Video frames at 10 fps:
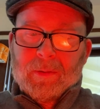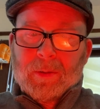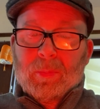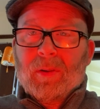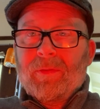
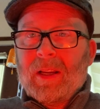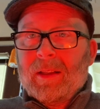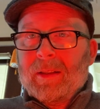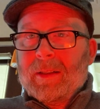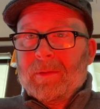
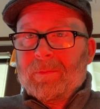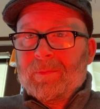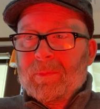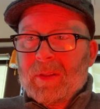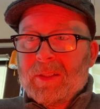prevailing
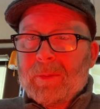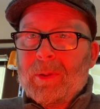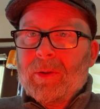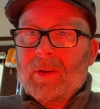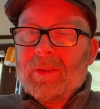
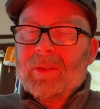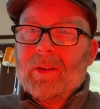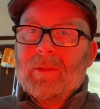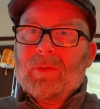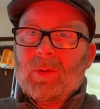spirit
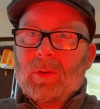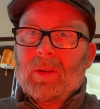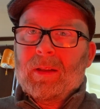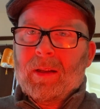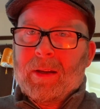of
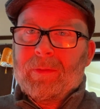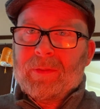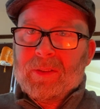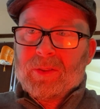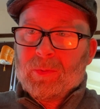courtly life
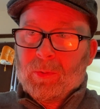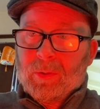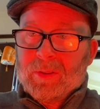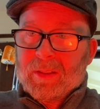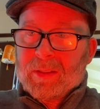is
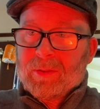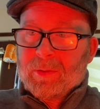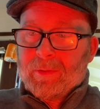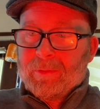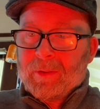towards this sort
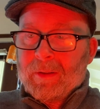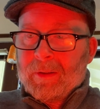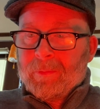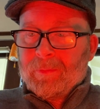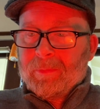of
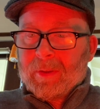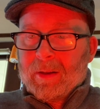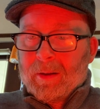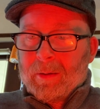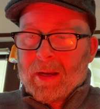
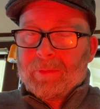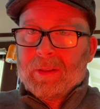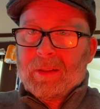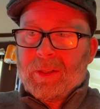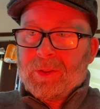
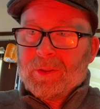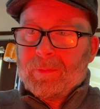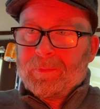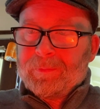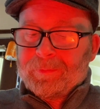
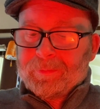affectation.